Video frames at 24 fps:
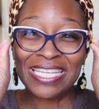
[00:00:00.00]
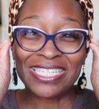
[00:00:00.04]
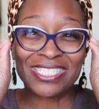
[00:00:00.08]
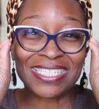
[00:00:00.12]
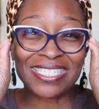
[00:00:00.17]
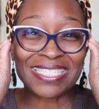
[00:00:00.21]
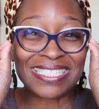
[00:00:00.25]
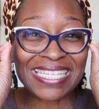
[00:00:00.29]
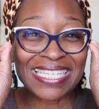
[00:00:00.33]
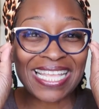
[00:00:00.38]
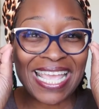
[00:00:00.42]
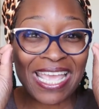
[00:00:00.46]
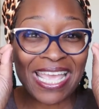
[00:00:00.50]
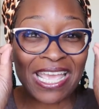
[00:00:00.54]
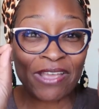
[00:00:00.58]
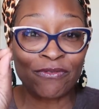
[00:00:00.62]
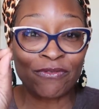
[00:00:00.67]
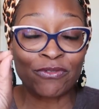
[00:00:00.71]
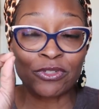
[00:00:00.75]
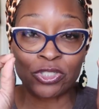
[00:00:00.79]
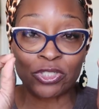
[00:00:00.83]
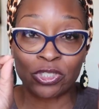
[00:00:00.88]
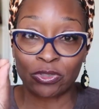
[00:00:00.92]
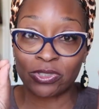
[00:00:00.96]
just
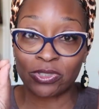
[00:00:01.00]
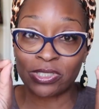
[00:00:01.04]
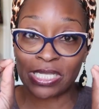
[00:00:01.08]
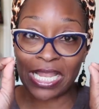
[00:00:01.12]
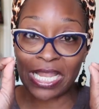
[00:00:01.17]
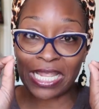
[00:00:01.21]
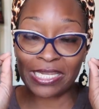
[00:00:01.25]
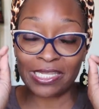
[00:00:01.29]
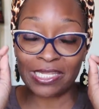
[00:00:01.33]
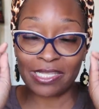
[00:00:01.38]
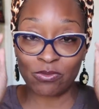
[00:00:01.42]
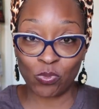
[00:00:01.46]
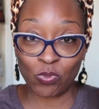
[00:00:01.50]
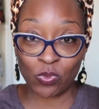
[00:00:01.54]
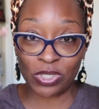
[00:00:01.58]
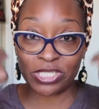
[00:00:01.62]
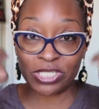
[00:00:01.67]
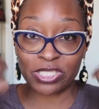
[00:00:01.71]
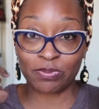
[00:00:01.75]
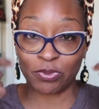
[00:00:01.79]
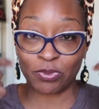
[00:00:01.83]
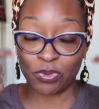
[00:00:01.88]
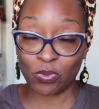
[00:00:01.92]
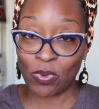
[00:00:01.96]
ever so slightly
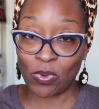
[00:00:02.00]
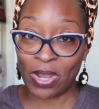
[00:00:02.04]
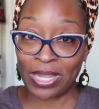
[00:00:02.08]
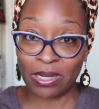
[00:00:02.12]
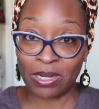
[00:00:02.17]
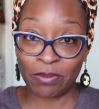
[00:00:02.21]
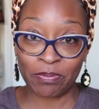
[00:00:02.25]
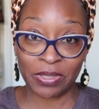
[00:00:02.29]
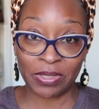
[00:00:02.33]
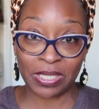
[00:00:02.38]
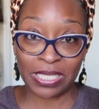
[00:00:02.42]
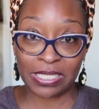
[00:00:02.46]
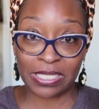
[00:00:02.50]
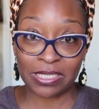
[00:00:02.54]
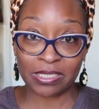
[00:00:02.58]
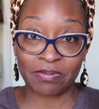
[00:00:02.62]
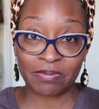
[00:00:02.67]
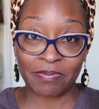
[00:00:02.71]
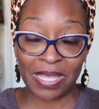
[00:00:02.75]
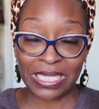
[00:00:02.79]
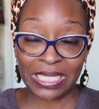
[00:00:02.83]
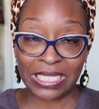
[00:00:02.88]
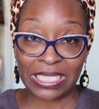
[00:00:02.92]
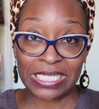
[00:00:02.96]
whisper right up
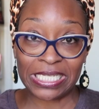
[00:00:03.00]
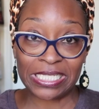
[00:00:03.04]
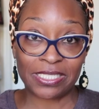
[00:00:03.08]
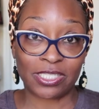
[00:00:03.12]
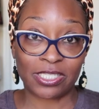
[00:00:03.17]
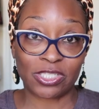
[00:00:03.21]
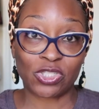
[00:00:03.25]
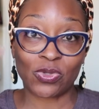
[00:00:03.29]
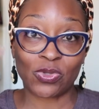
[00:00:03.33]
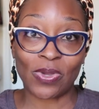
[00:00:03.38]
against my lenses.